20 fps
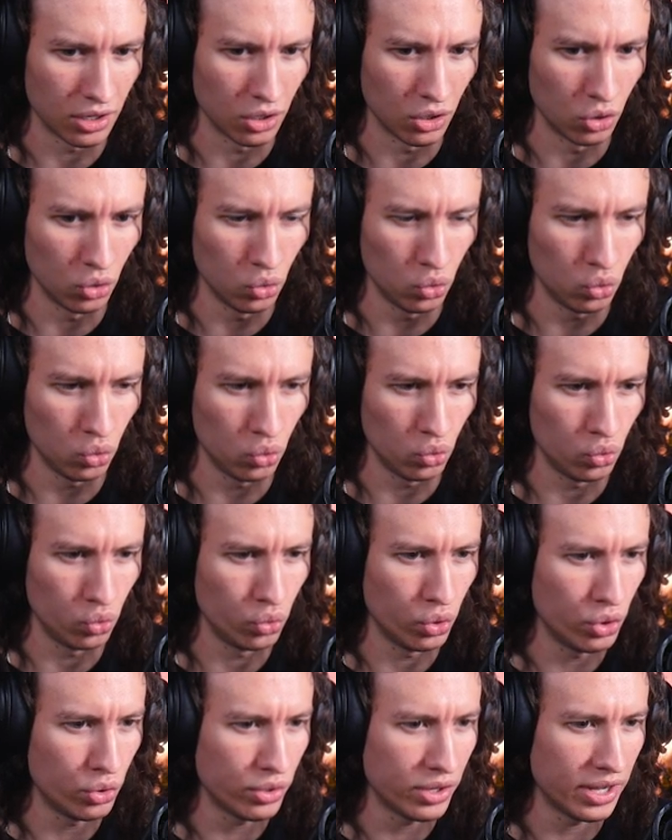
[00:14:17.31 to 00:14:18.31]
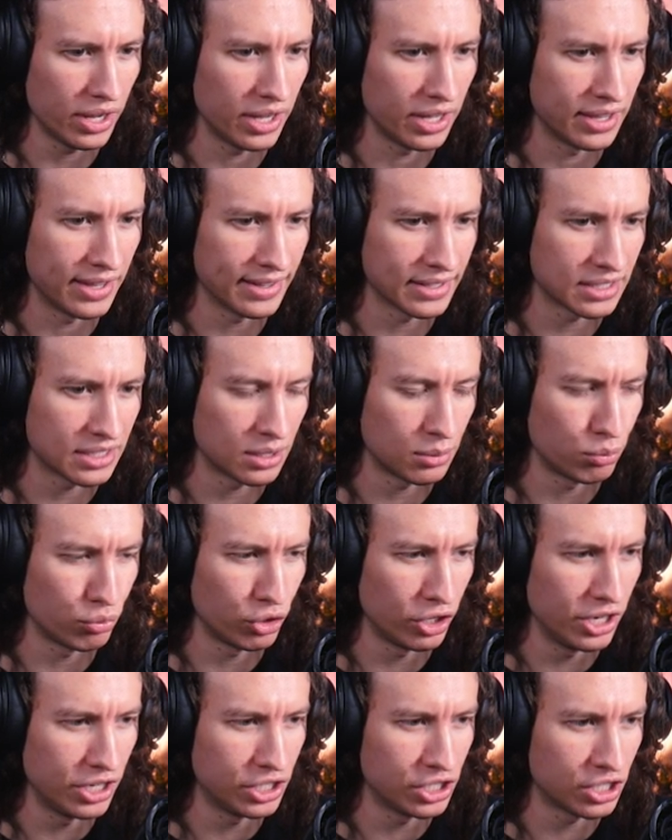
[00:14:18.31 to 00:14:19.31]
Oh, okay, that's the
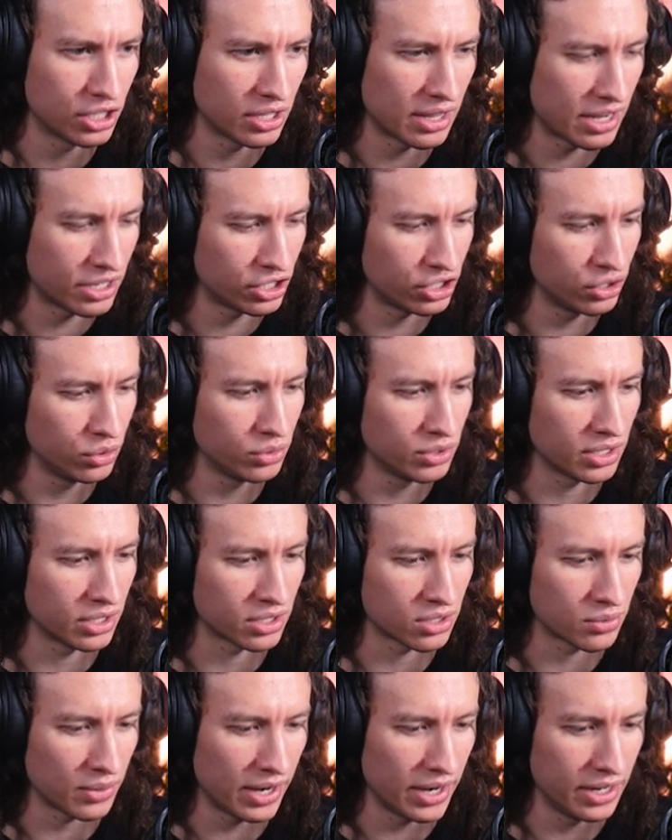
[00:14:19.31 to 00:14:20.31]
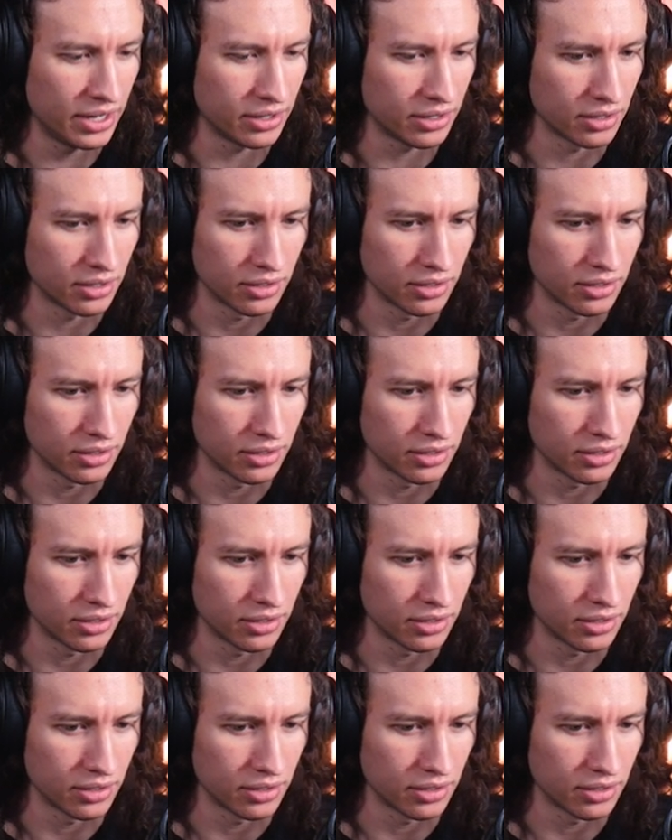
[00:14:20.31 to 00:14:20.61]
bridge that shoots us, right?